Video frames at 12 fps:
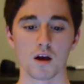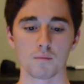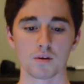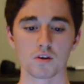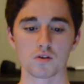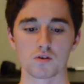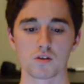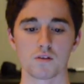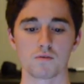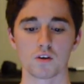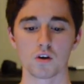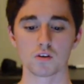Because
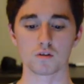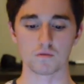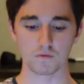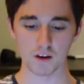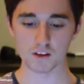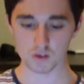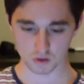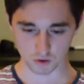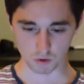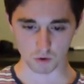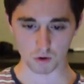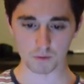if you go defense
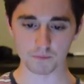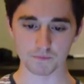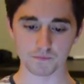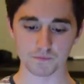score,